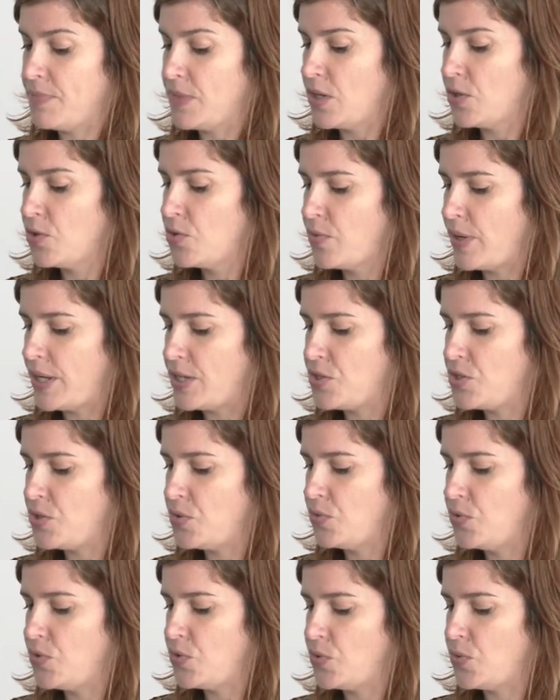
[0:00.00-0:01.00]
encourage
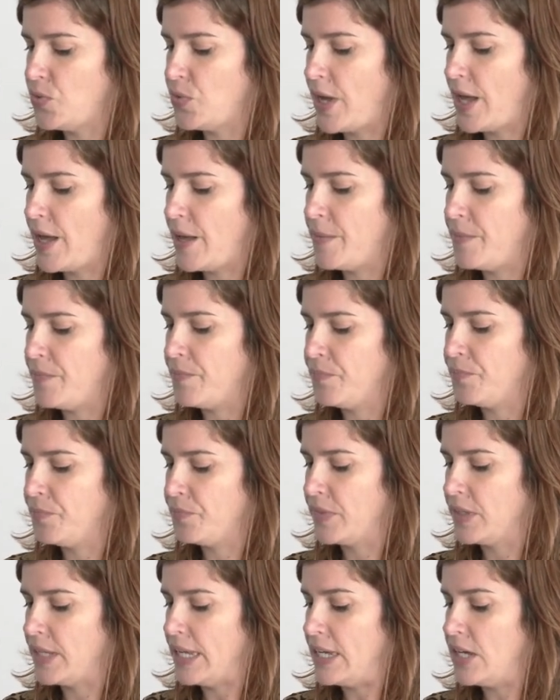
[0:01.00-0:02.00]
you to
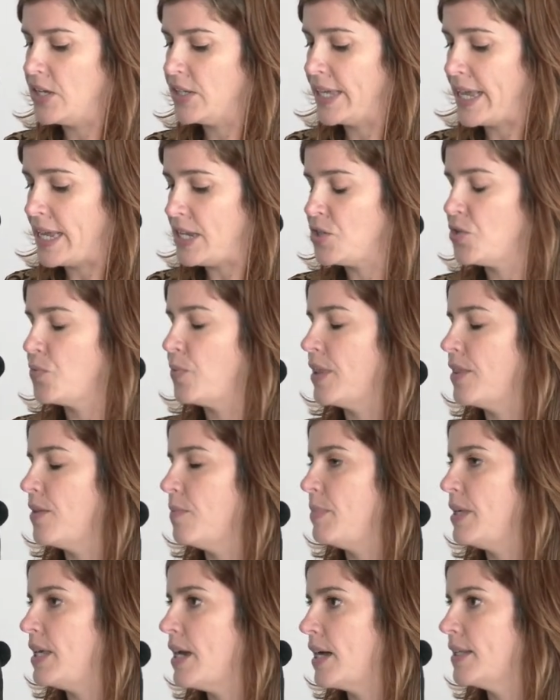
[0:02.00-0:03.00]
engage with the
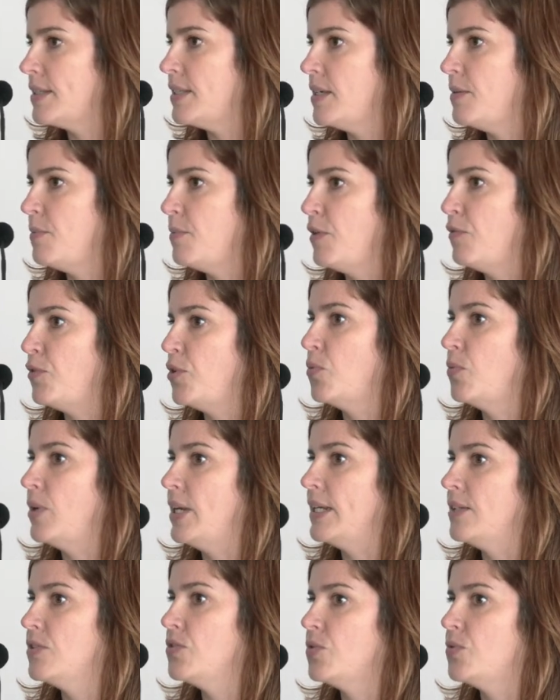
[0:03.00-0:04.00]
PR team if you're
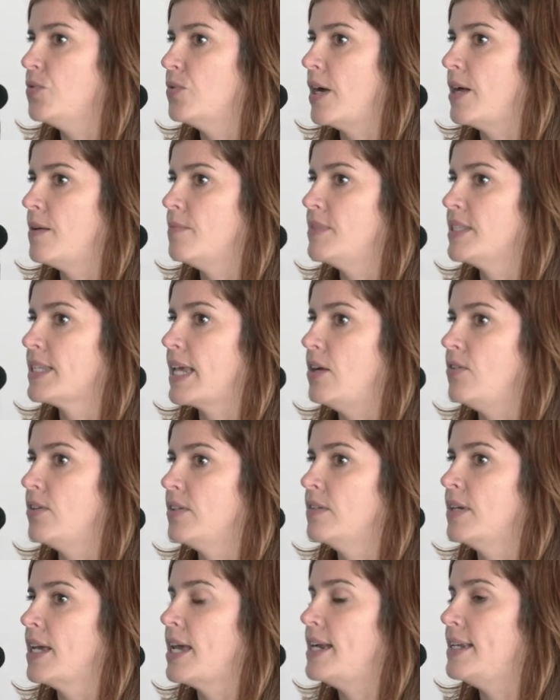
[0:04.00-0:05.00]
willing to
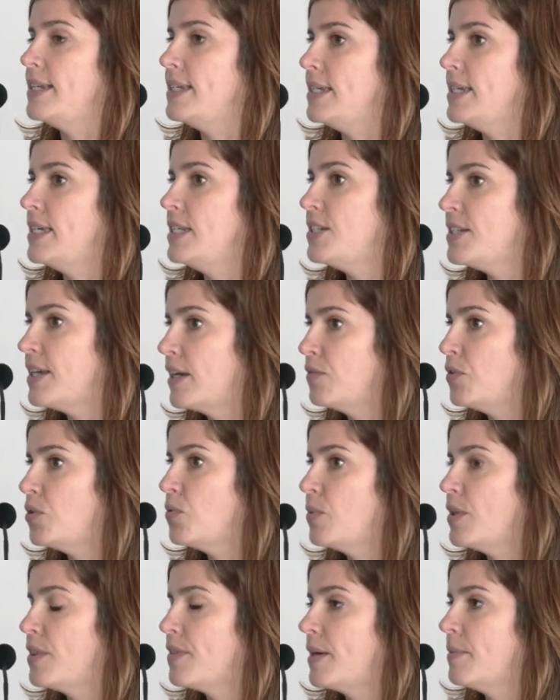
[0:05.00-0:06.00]
schedule any
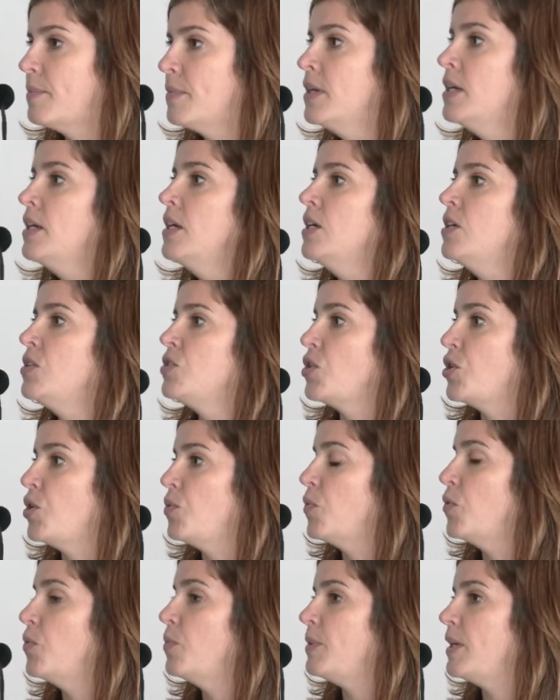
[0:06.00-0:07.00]
interview with them. So you
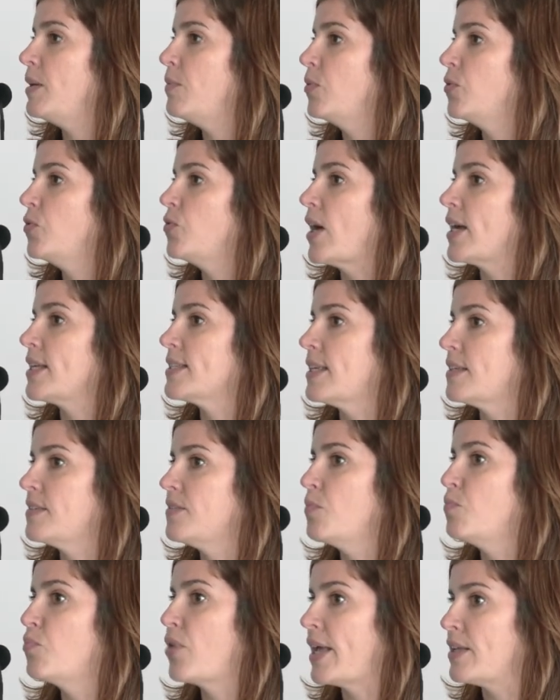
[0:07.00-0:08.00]
won't be able to access
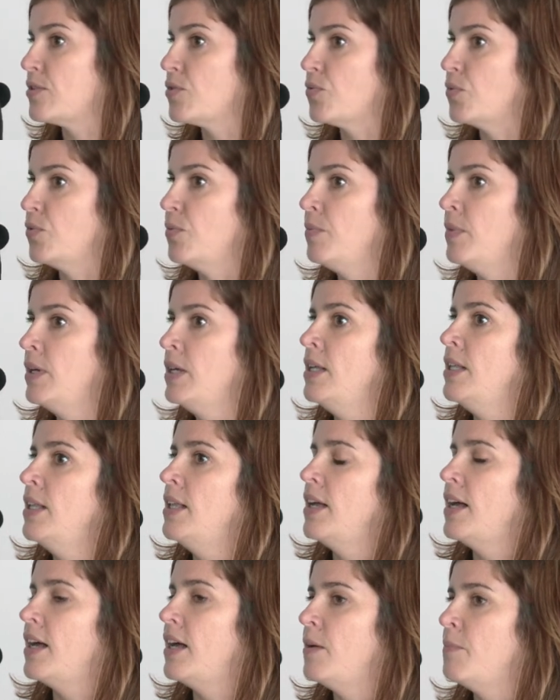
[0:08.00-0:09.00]
the press room
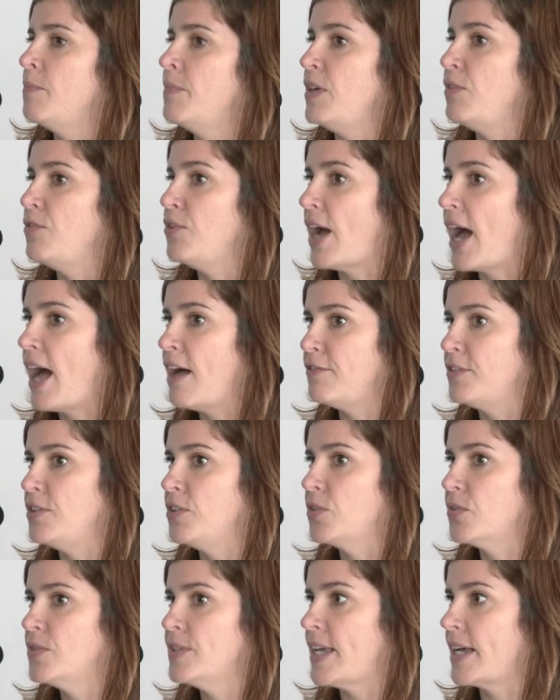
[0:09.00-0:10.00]
if you
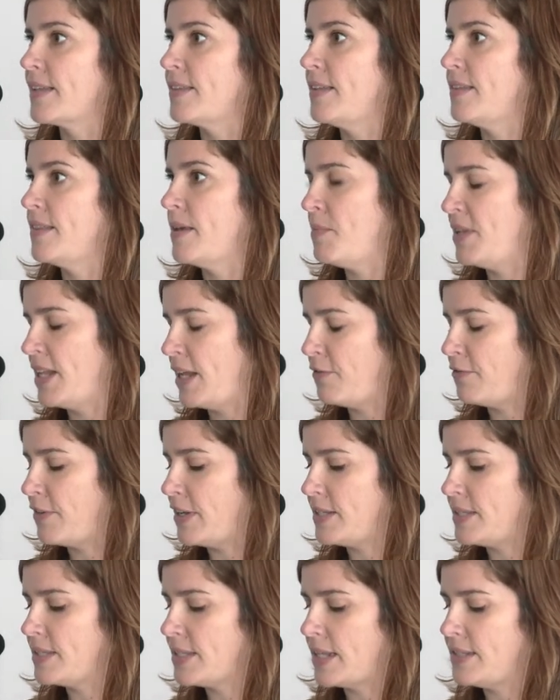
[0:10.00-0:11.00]
haven't contacted them in
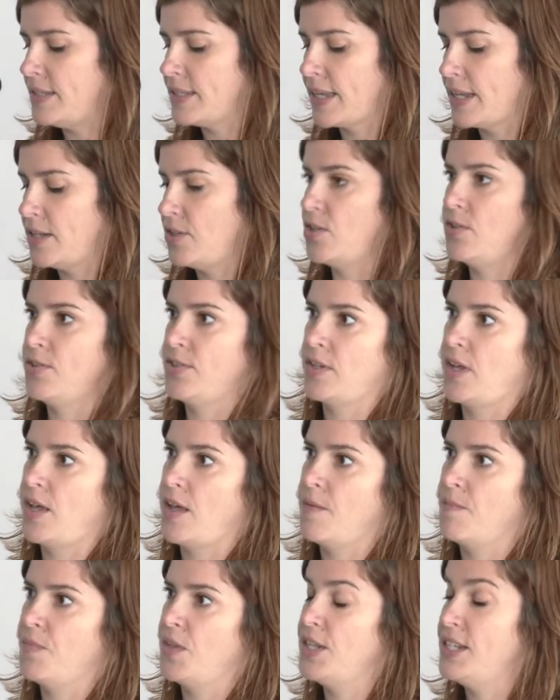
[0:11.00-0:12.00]
advance and scheduled
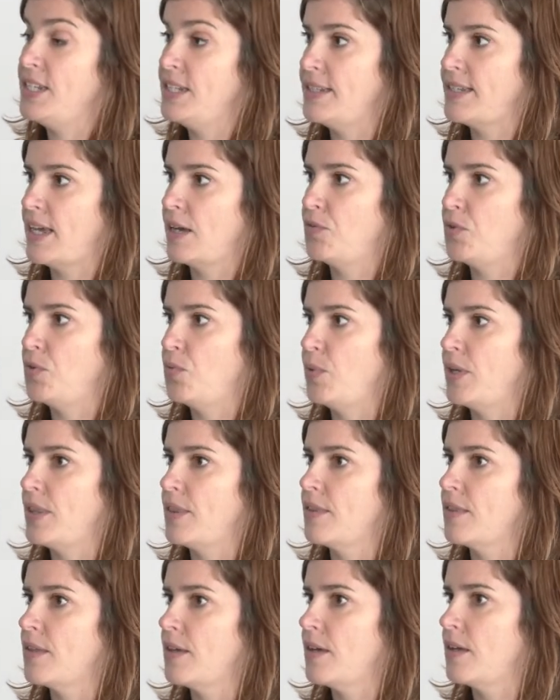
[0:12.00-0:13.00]
an interview
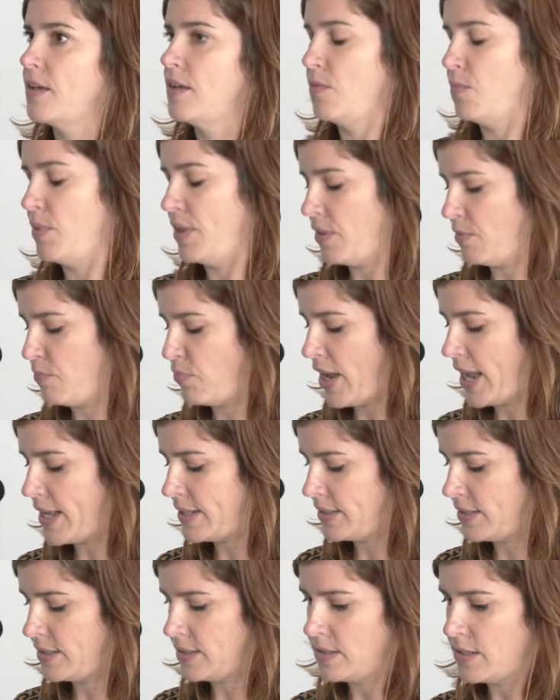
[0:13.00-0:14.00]
with the
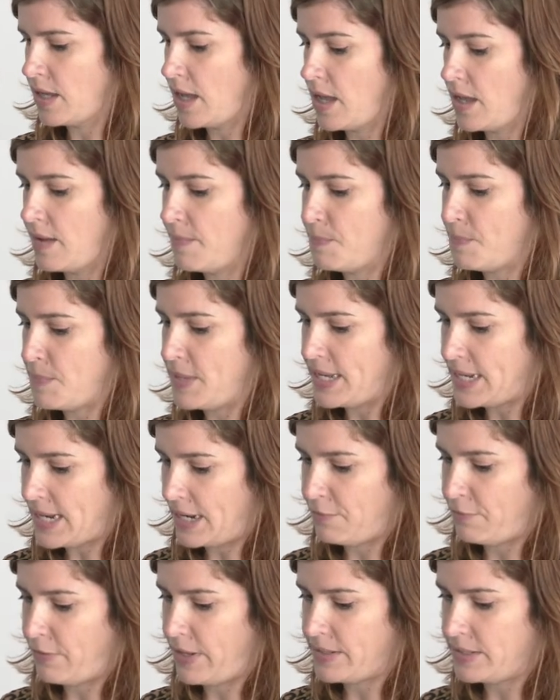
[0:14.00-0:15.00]
press in
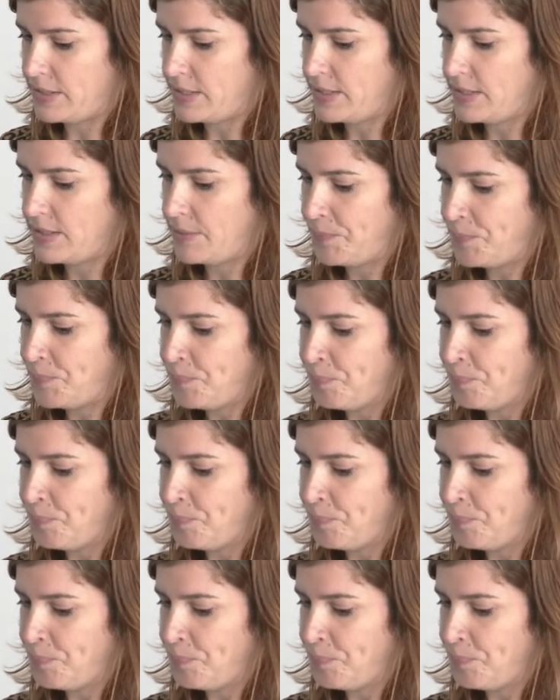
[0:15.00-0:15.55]
advance.